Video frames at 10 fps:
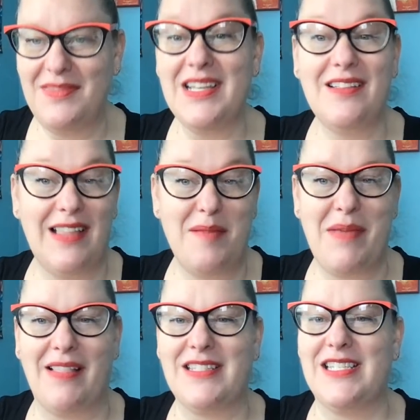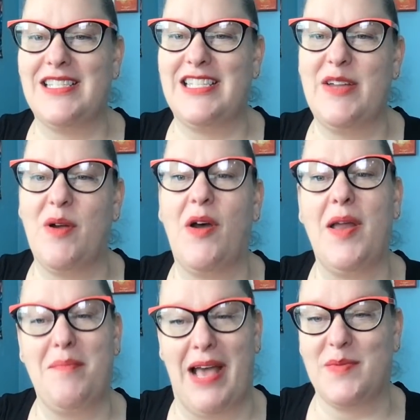Claim balance at 0 and
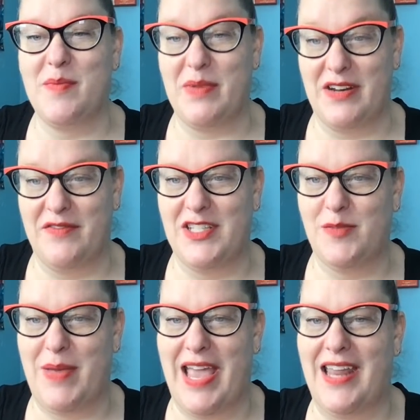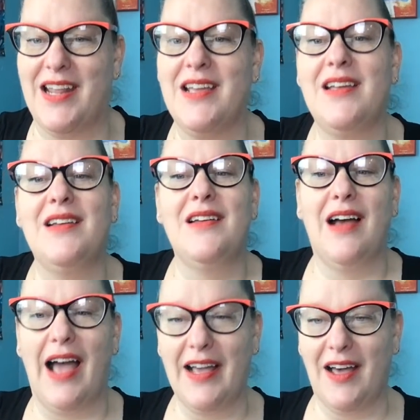maximum benefits paid.
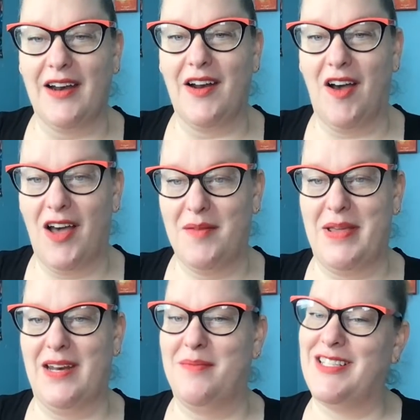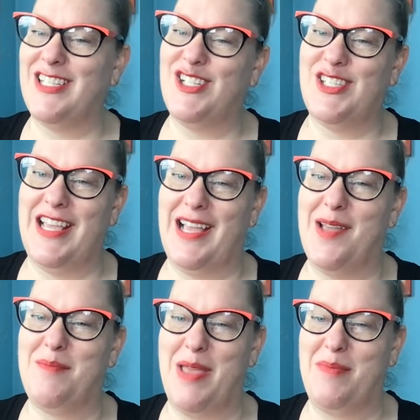I got an automated message saying I
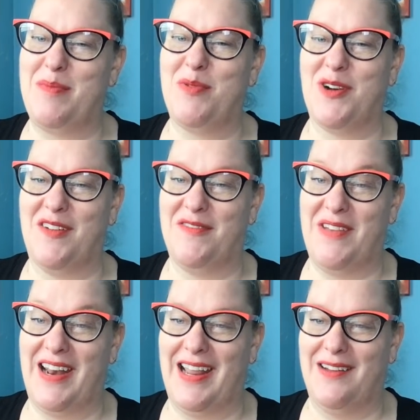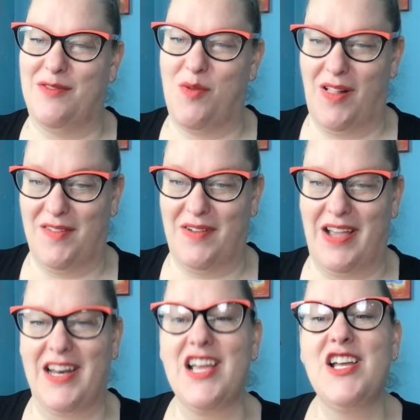may be put on Fed Ed if qualified.
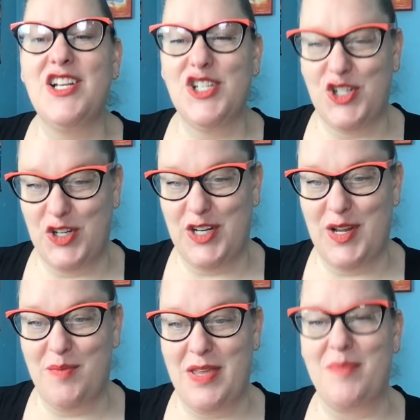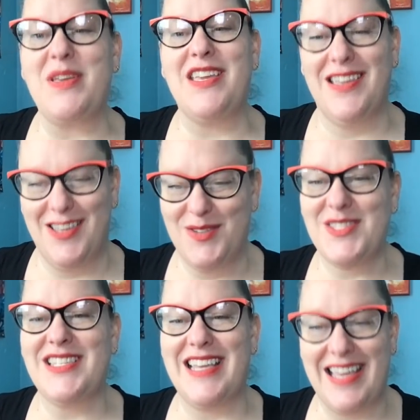Shouldn't it be
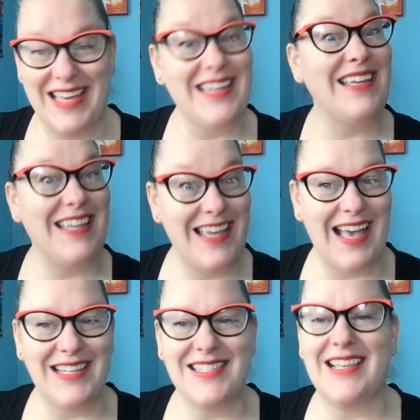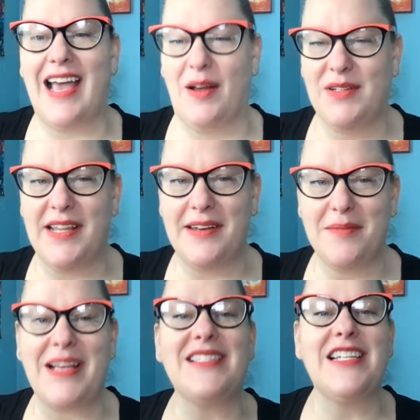PEUC? Yes. Outdated
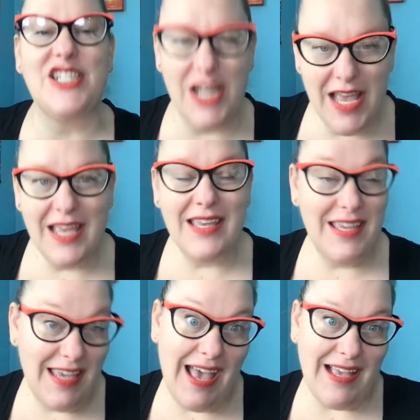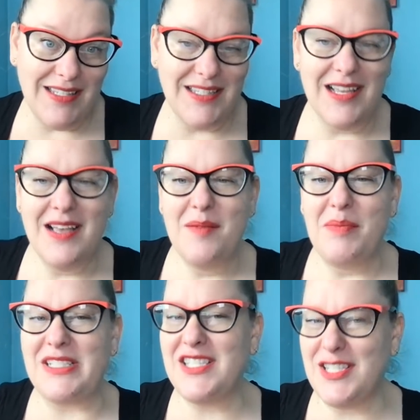message? Yes. But
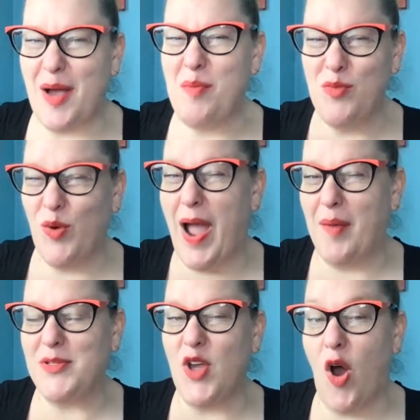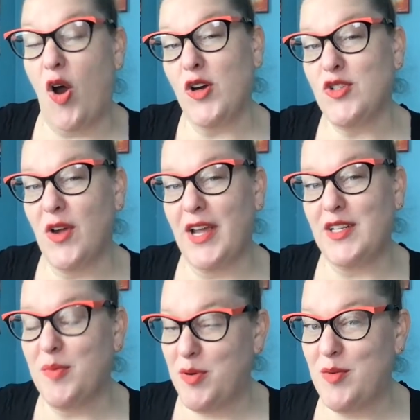some reps are trying to
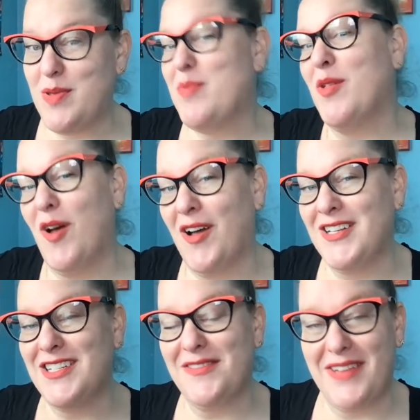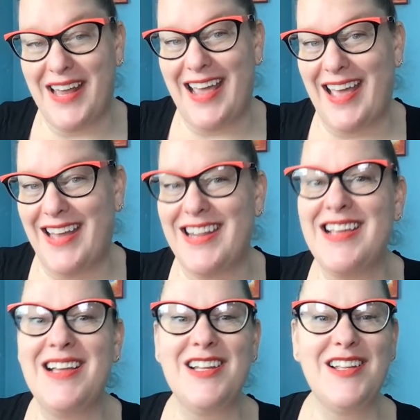put people onto Fed Ed
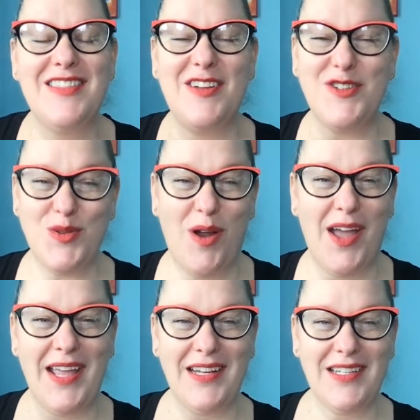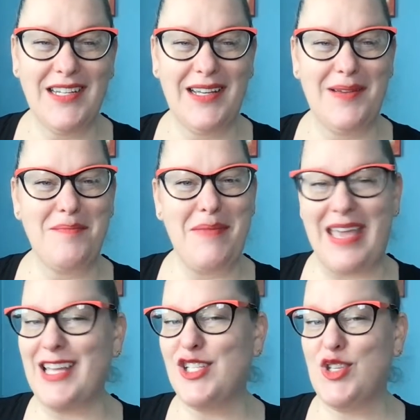they're trying to make it
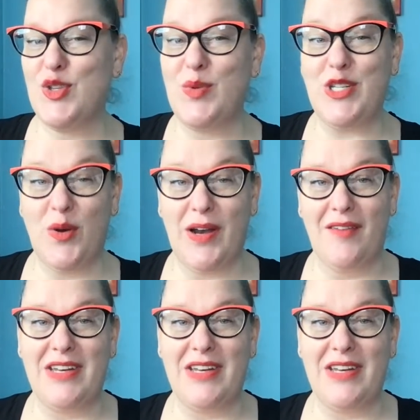so that we don't have any